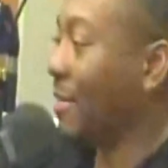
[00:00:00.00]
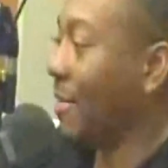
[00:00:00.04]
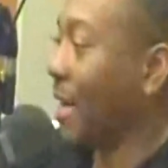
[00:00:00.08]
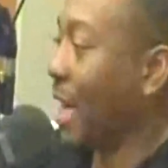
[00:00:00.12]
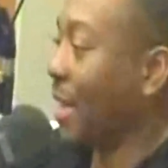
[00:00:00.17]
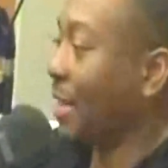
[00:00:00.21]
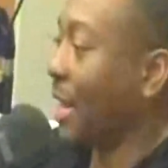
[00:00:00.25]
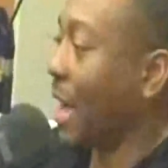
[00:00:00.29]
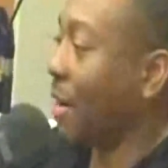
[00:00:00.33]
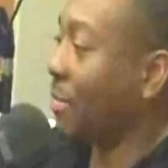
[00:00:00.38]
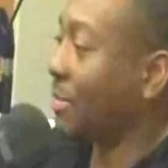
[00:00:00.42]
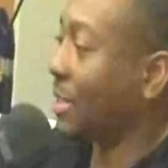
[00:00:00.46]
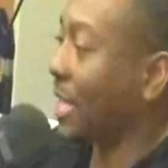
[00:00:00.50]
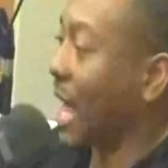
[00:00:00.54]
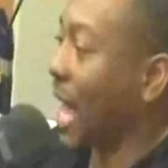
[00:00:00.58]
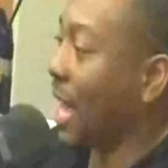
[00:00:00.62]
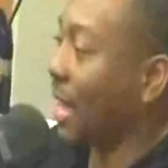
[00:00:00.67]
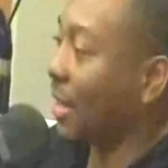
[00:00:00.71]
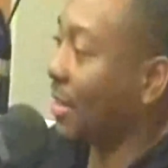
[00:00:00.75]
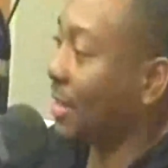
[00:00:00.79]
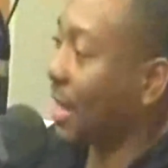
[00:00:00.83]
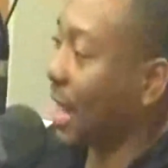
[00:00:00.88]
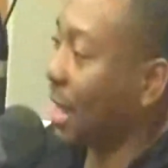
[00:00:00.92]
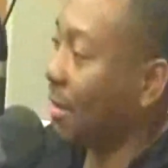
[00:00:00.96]
that was
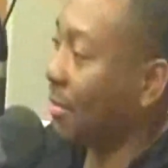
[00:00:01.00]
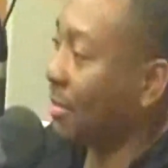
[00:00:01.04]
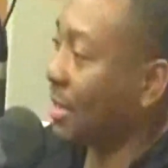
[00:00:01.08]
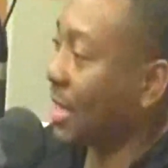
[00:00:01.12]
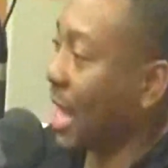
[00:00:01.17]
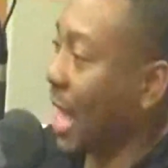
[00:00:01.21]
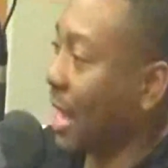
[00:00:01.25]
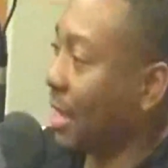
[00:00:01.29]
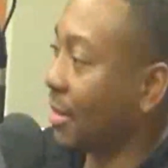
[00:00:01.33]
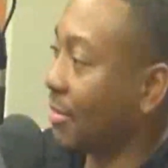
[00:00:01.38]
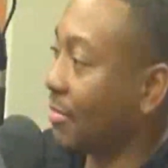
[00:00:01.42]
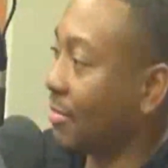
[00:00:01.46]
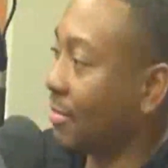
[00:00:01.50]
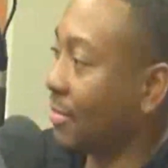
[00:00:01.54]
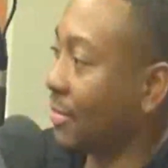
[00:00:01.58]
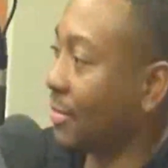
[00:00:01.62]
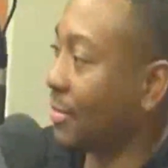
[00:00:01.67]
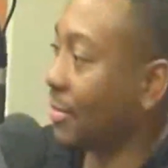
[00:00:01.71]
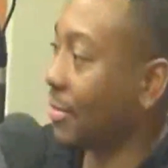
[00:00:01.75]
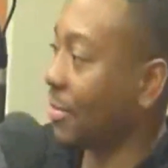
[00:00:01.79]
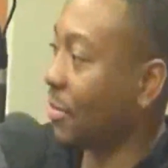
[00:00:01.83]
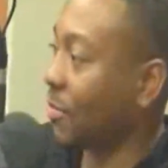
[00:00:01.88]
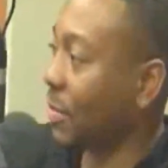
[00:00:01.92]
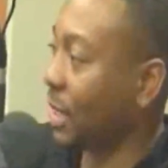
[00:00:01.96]
like
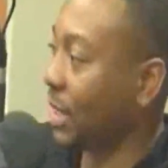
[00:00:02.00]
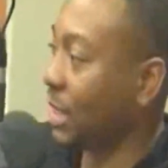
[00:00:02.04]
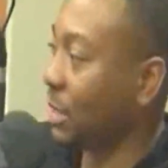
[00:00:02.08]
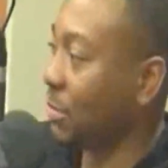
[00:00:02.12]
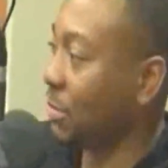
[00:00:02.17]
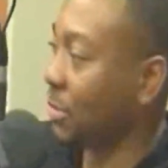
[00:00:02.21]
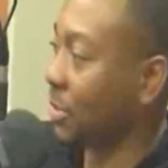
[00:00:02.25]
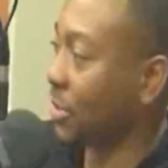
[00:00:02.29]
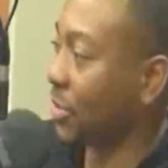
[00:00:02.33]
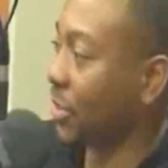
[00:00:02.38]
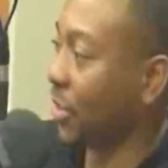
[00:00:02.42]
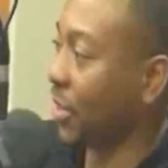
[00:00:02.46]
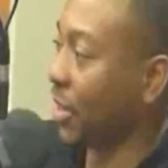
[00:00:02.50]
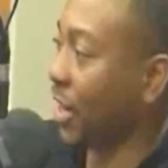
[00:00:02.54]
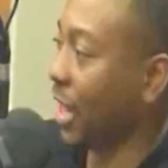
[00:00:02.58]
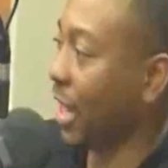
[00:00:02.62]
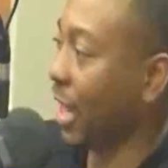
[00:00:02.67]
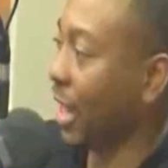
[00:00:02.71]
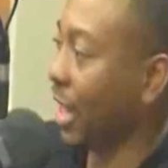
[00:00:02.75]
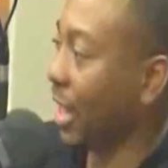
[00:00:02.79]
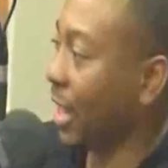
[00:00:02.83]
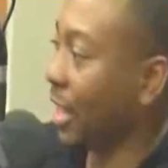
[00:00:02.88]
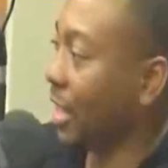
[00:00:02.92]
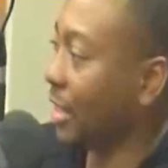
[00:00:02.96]
when she was on
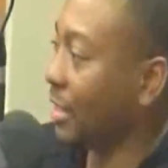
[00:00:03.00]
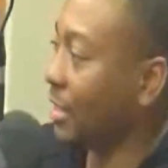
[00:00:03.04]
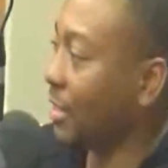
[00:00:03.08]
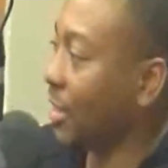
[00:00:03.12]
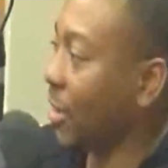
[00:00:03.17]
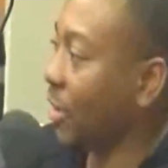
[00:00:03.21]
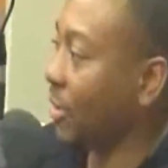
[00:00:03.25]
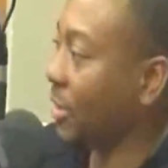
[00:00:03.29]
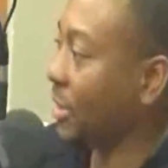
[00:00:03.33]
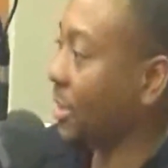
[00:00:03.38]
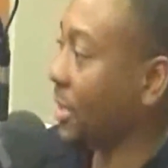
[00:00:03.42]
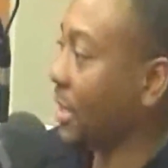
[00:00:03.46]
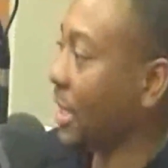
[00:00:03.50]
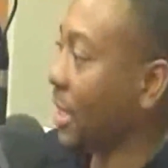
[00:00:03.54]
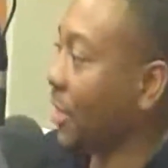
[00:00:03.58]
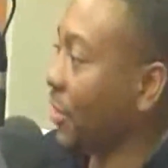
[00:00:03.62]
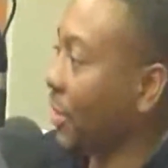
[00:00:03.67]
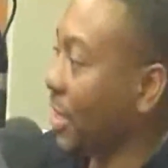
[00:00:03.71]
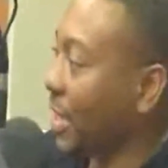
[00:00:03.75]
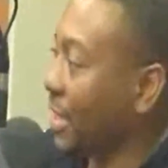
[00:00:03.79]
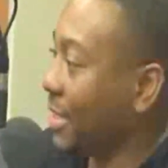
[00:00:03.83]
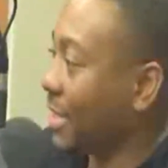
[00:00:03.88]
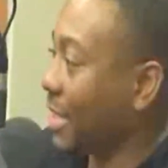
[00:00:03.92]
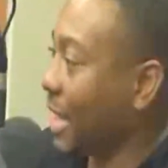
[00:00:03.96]

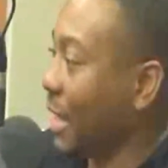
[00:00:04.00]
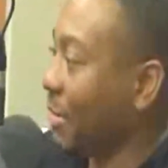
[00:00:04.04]
Sirius.